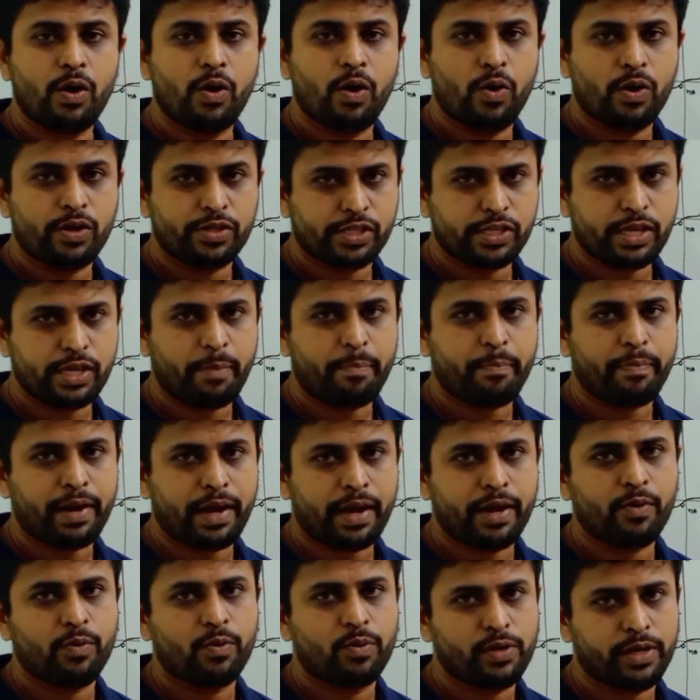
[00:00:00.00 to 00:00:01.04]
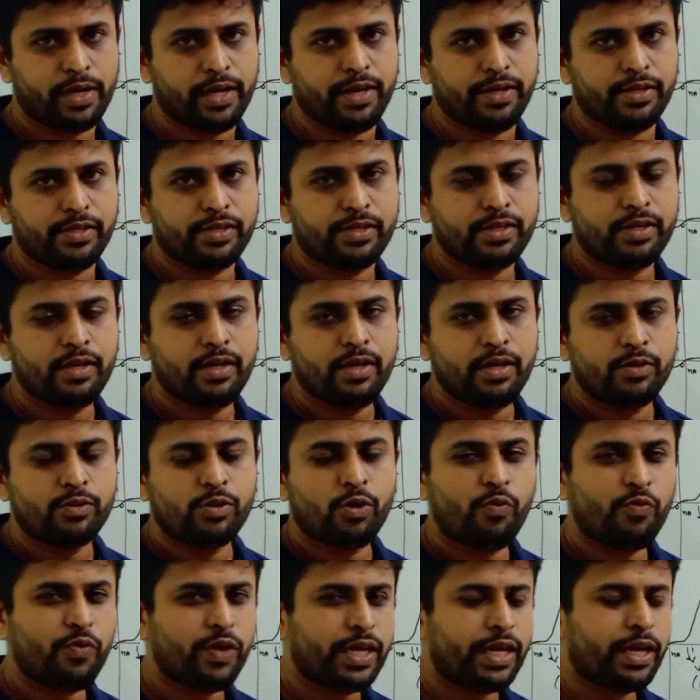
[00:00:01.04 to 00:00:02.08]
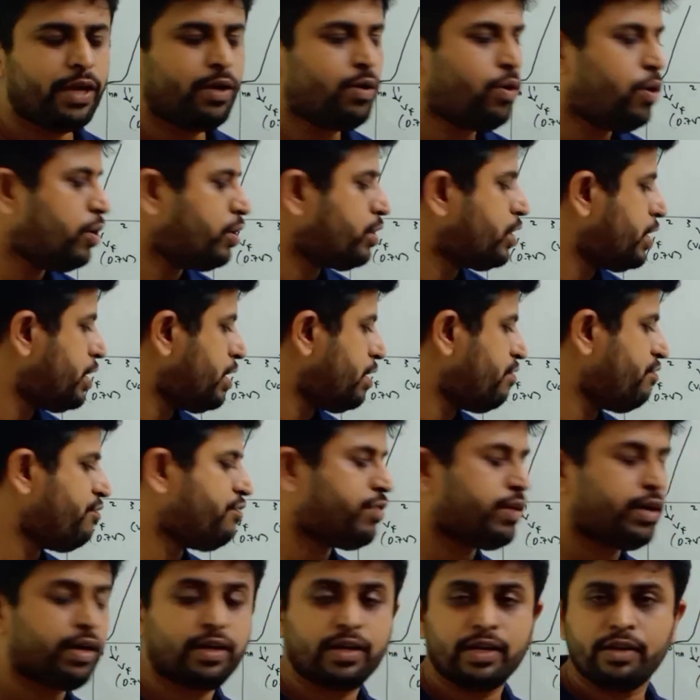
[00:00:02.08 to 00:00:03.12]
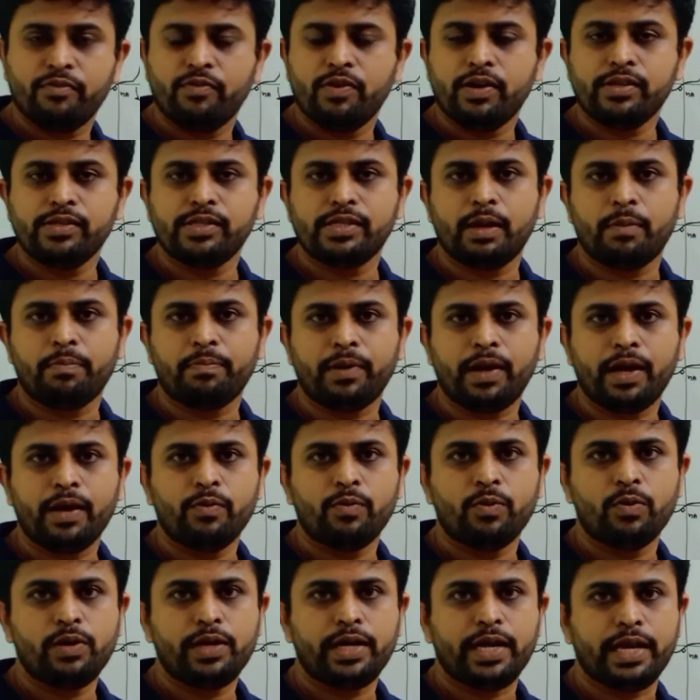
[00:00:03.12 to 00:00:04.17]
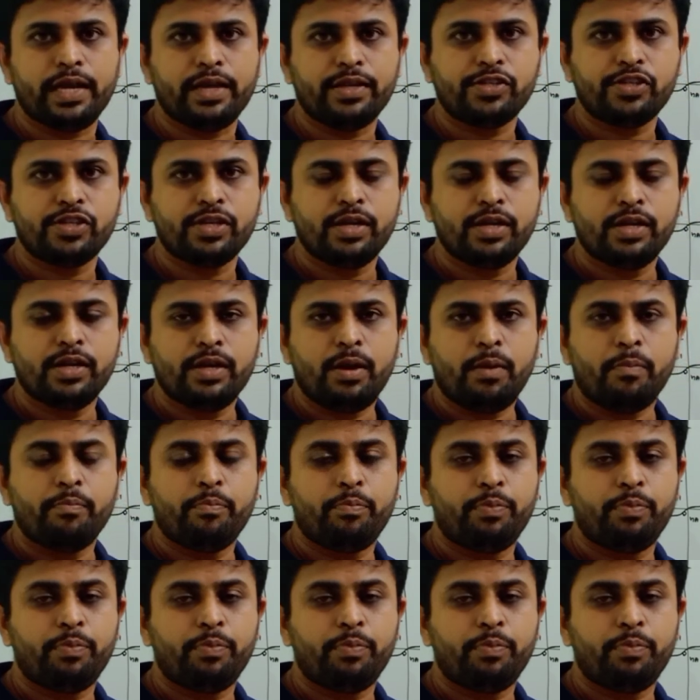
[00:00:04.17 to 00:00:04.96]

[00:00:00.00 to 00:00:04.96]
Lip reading: So we cannot give a reverse supply voltage beyond its